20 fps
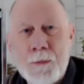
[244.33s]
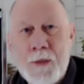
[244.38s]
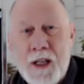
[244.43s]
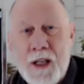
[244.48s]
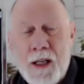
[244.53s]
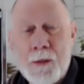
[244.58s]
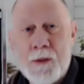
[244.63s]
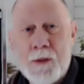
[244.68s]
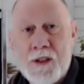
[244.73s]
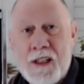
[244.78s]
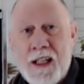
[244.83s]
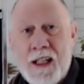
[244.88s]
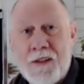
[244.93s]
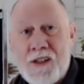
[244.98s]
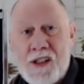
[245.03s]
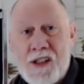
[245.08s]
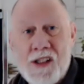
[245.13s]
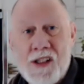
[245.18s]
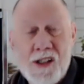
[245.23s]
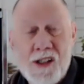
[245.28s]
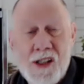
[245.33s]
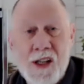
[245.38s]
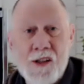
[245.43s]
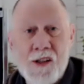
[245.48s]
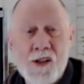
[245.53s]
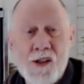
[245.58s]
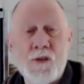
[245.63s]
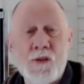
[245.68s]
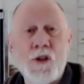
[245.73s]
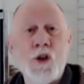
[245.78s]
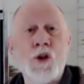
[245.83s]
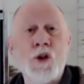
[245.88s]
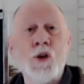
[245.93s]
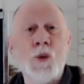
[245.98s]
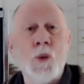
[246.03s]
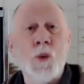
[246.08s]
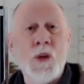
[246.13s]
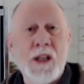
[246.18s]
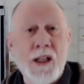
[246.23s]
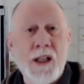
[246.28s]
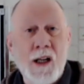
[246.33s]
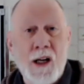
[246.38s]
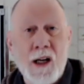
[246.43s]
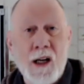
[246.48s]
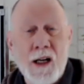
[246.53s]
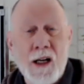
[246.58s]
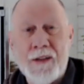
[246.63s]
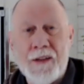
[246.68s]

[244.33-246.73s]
be able to give us a sense of who we are